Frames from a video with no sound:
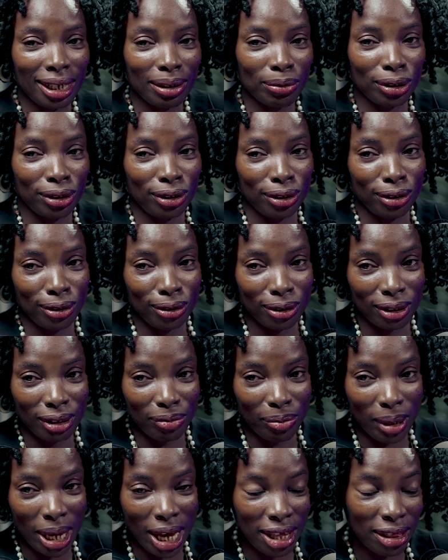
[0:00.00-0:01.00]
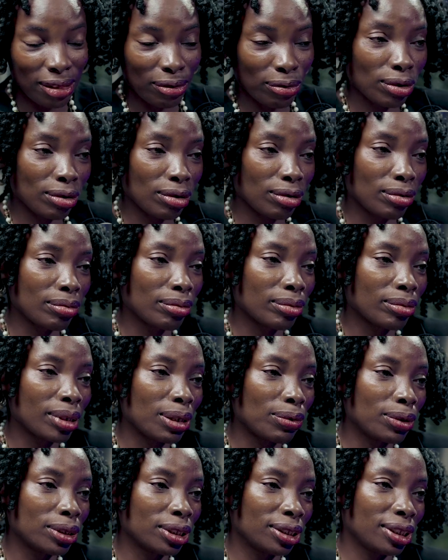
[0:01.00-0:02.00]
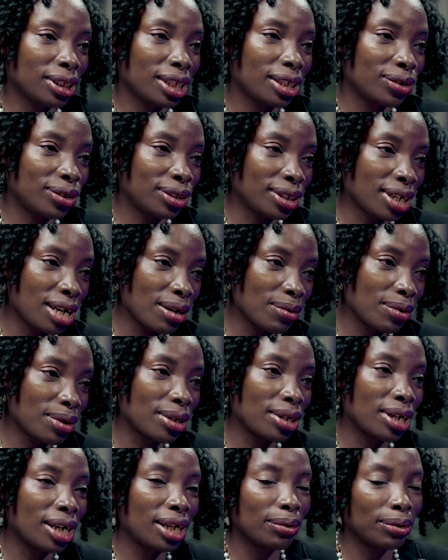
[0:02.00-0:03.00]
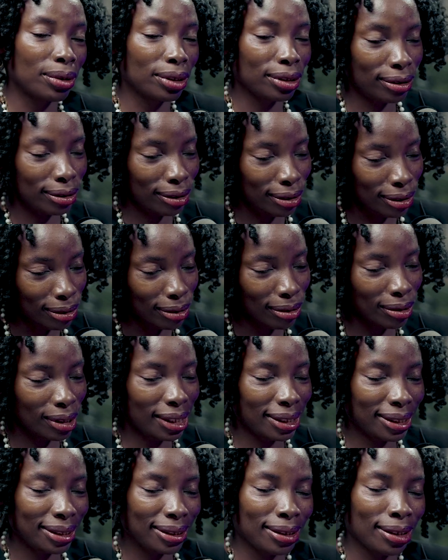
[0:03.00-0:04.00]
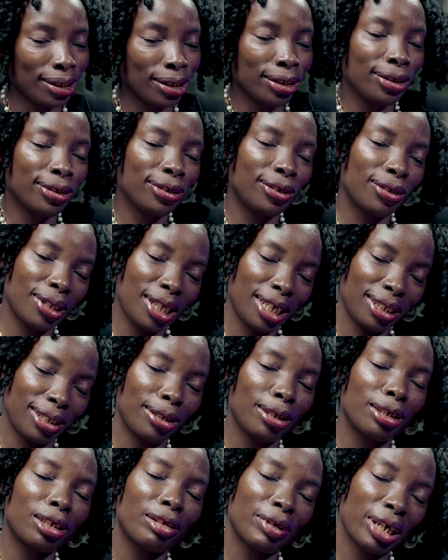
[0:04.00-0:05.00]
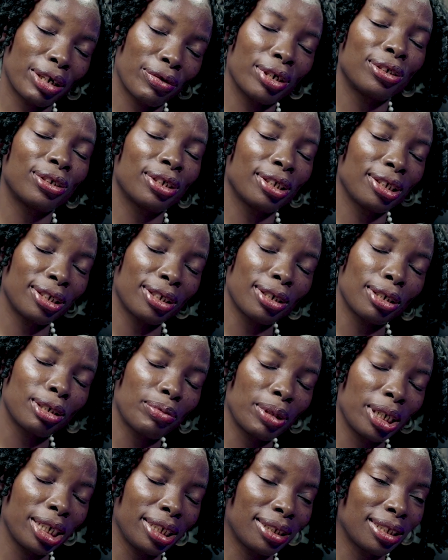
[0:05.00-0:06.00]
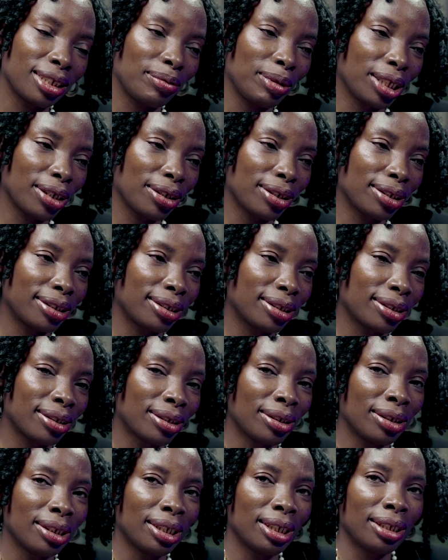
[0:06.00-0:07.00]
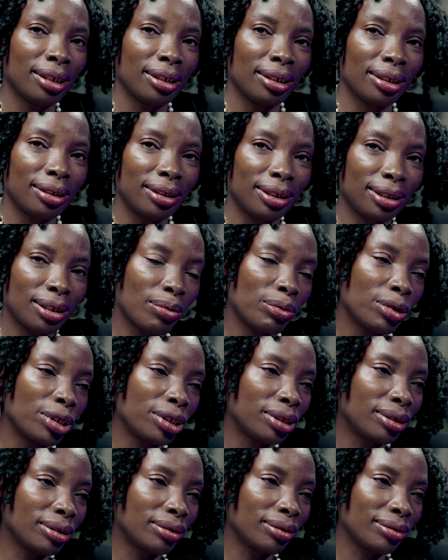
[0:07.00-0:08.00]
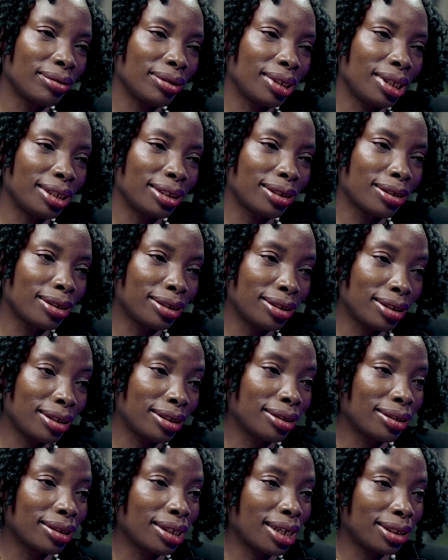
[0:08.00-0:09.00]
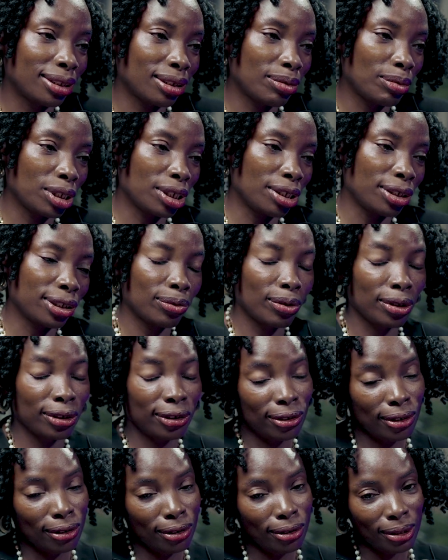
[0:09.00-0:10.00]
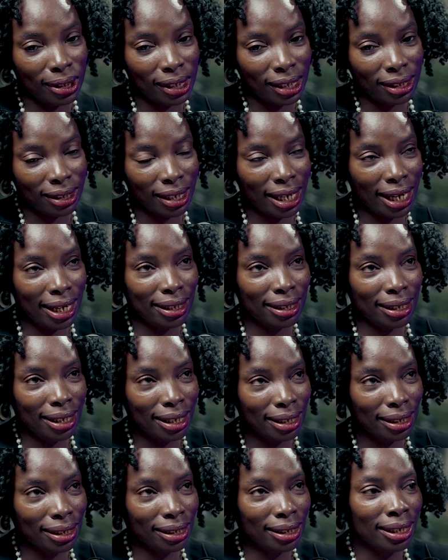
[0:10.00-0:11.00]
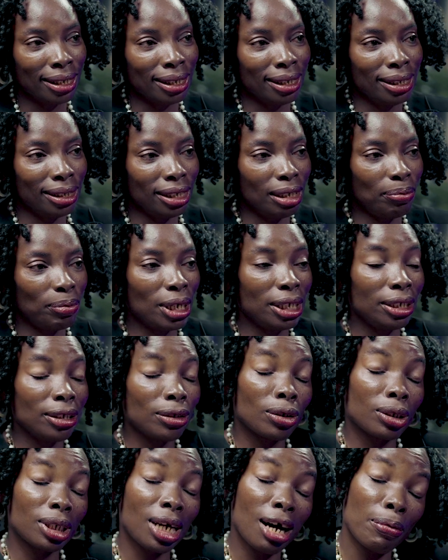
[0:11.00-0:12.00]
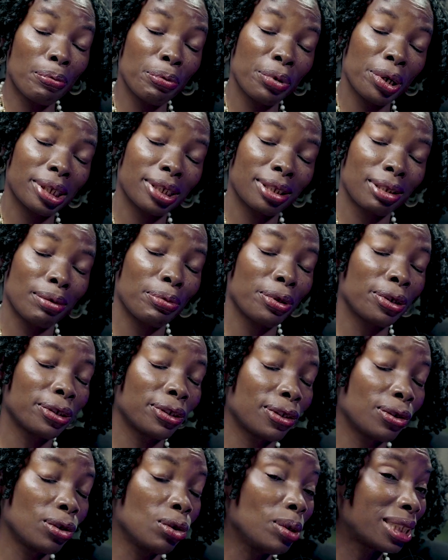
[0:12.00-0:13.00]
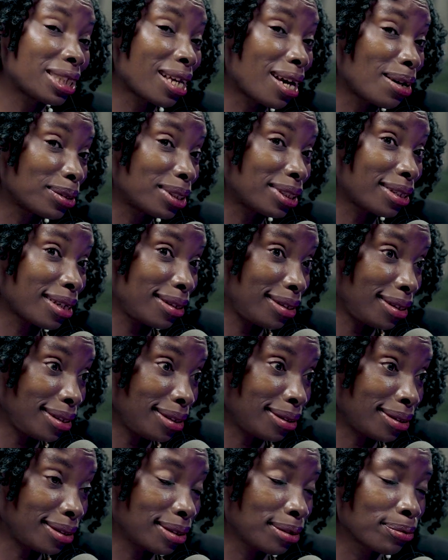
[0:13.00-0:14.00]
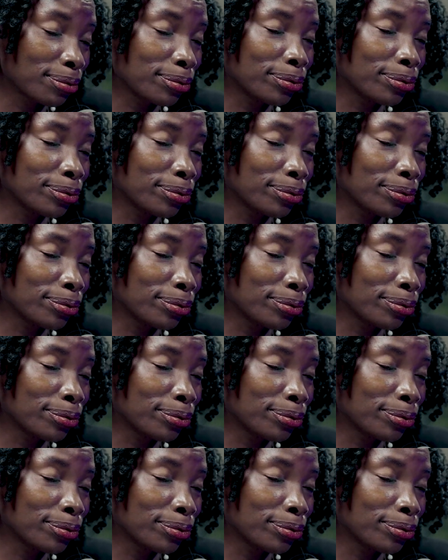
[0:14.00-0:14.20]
I want to use a bathroom. I want to take a shower. I want to do this. So there's a lot of aggression in such places because someone is not done and someone else wants to use it. And then depending on how pressed the person who is outside is,